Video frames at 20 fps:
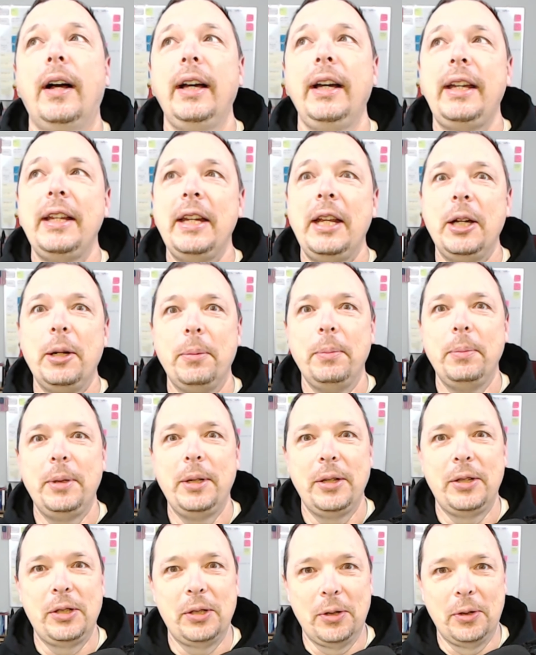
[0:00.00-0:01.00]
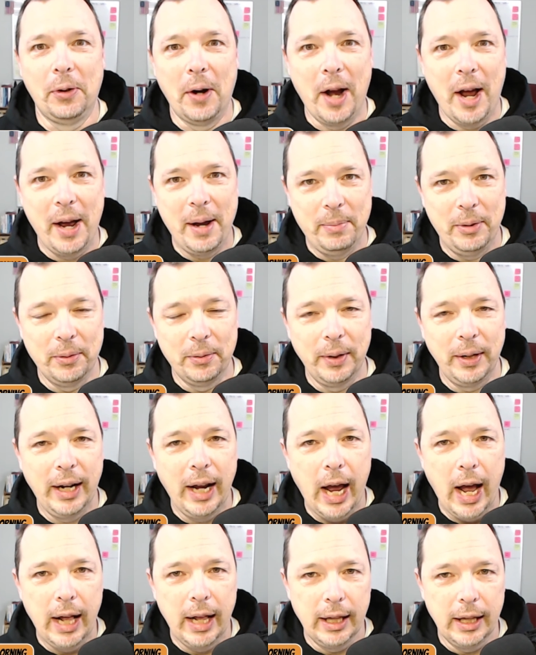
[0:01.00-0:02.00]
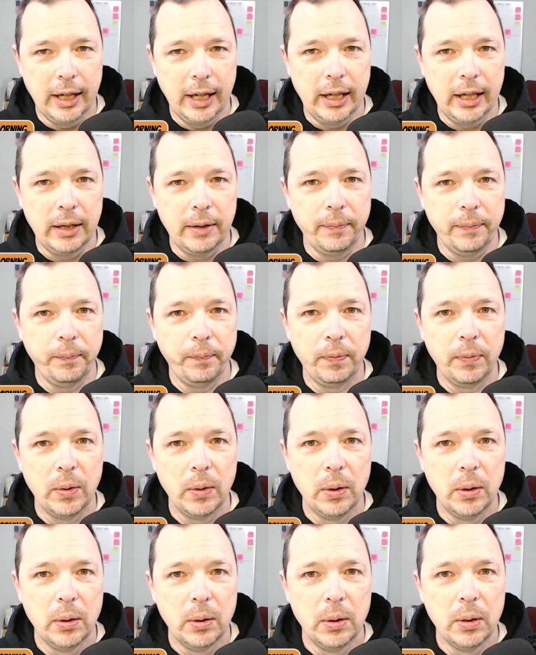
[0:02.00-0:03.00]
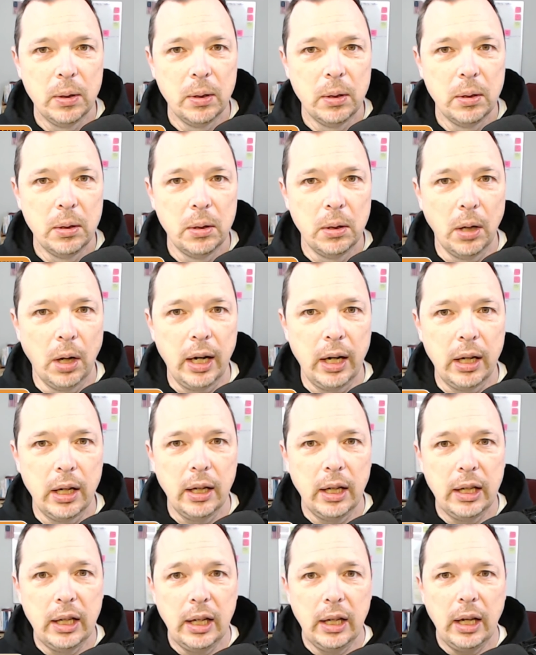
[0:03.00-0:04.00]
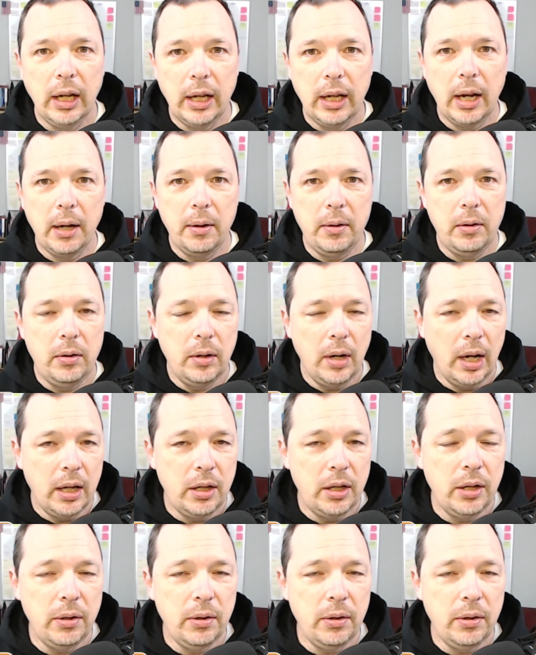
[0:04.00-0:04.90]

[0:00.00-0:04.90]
I can help describe the reality. Right. And, and I, I